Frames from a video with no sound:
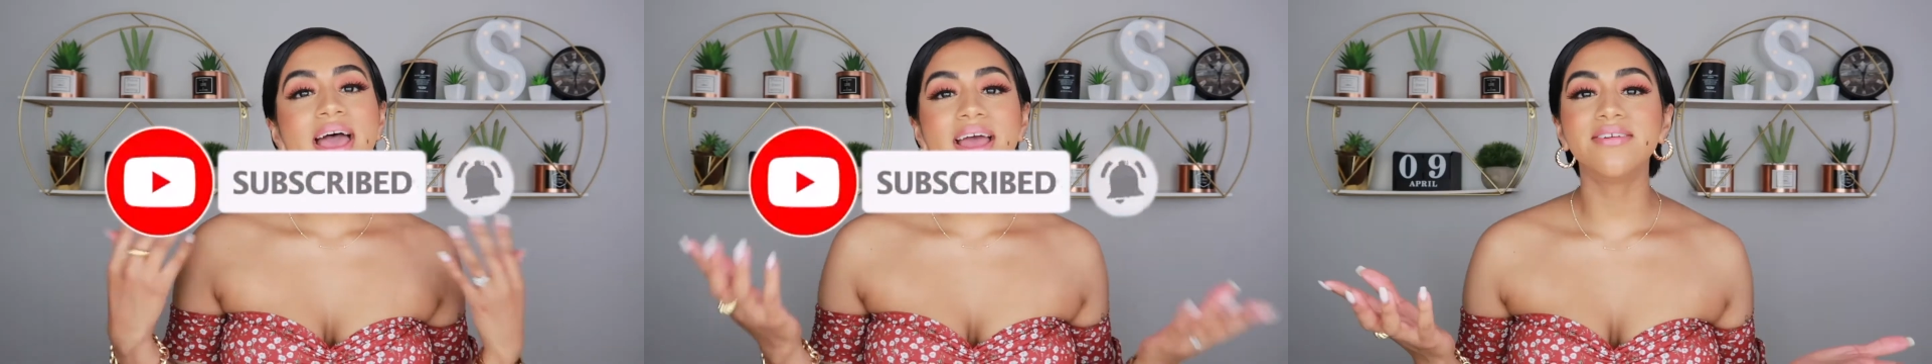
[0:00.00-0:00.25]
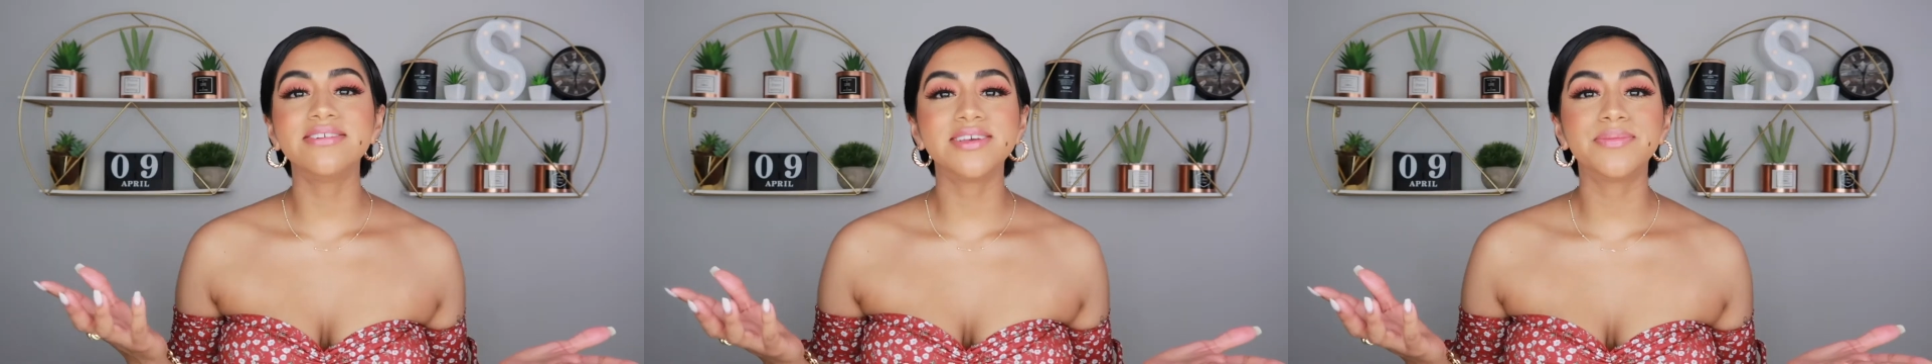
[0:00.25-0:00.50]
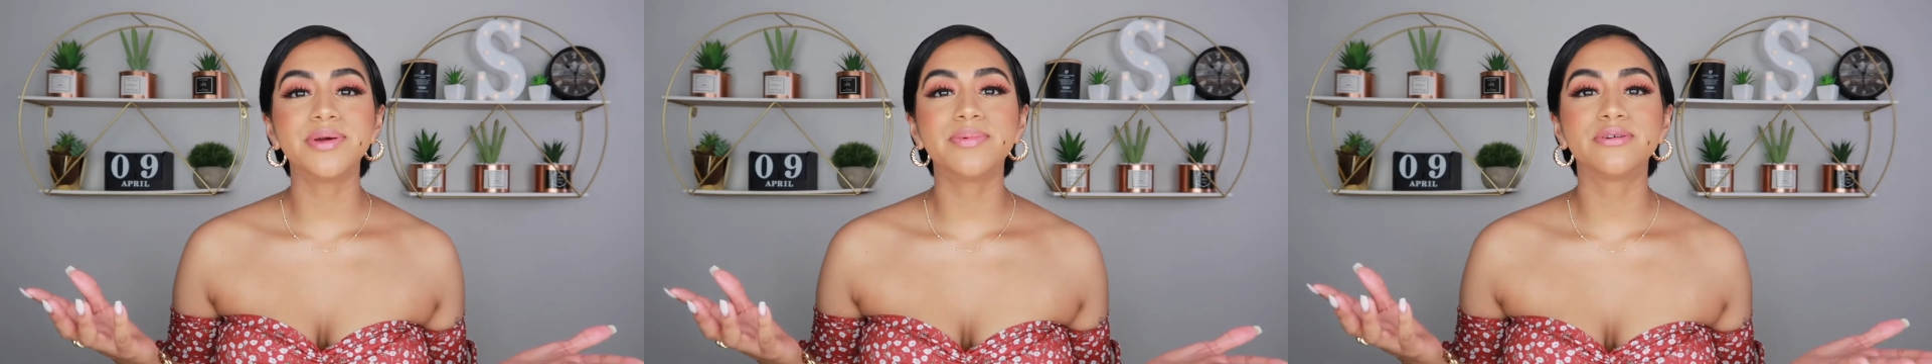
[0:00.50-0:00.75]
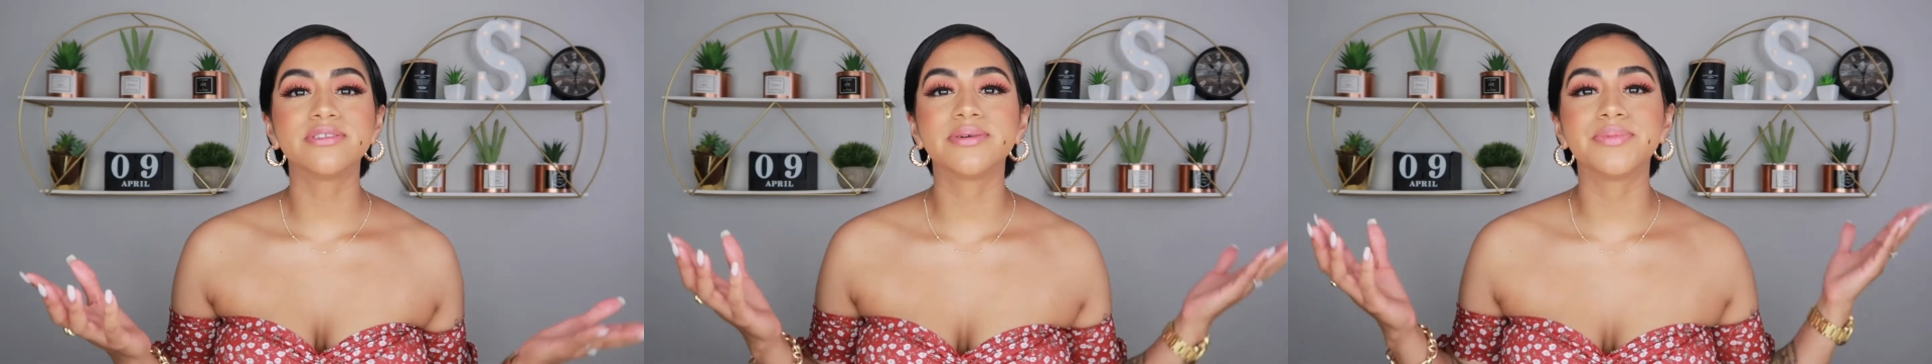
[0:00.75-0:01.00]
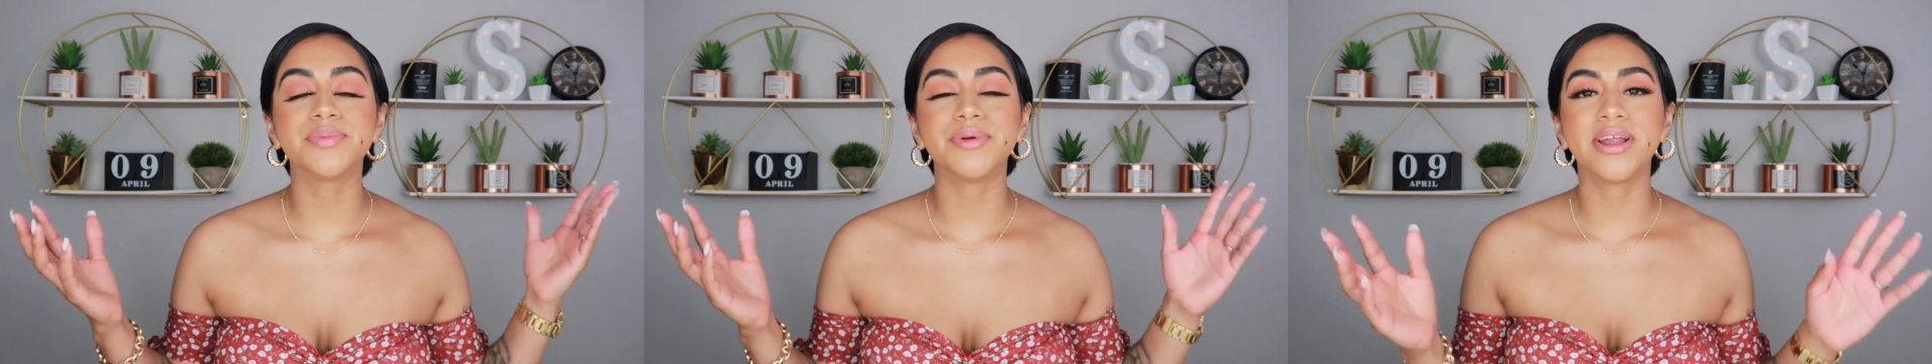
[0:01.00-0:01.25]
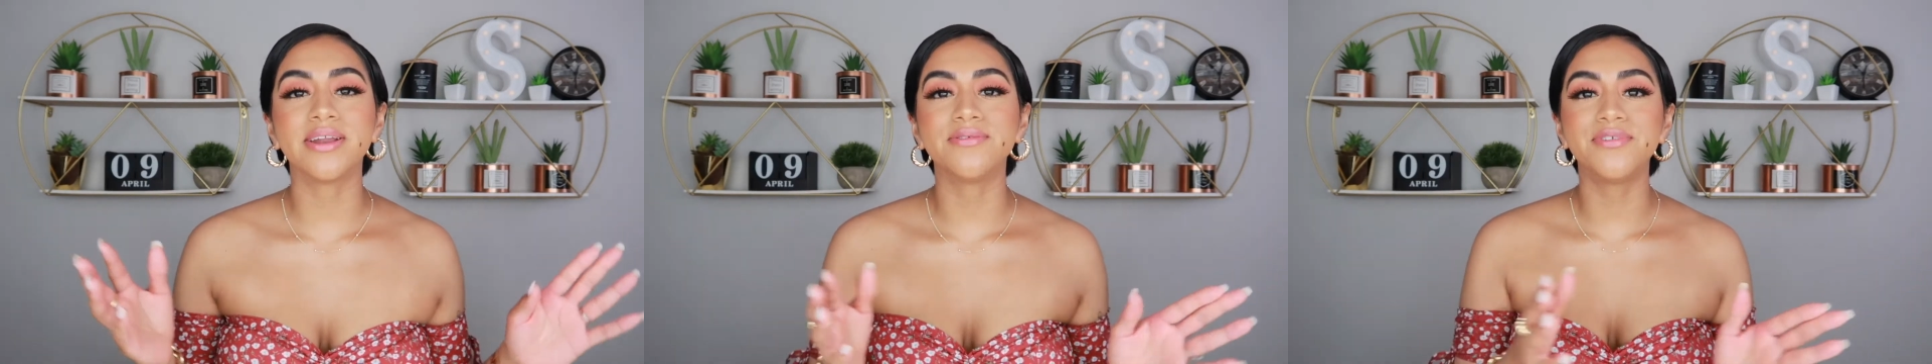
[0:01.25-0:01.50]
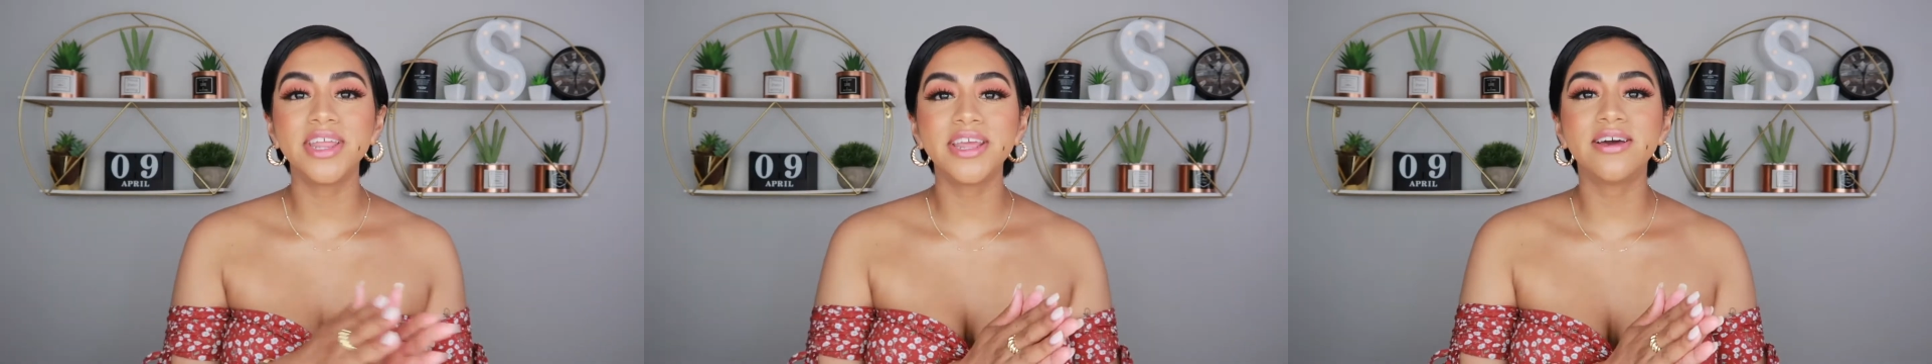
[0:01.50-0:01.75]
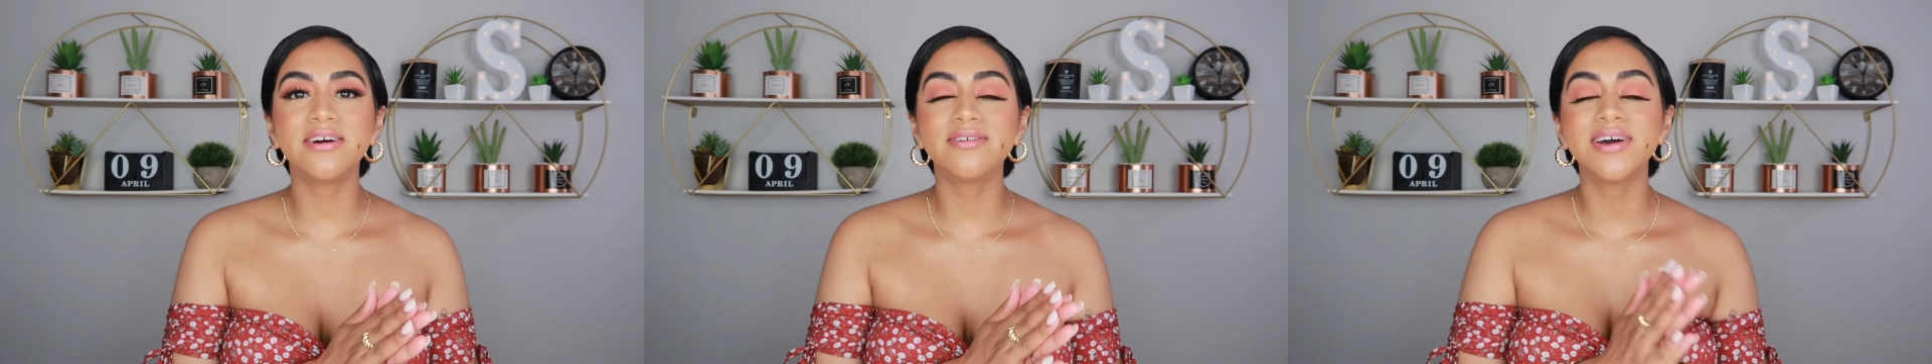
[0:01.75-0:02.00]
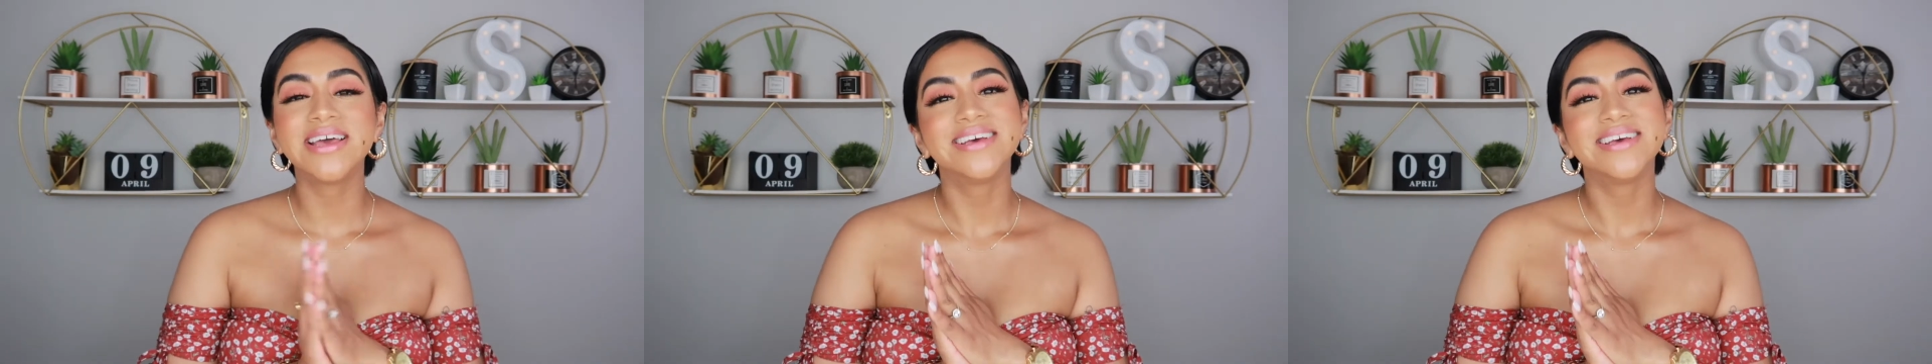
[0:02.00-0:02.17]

every time I post up a brand new video.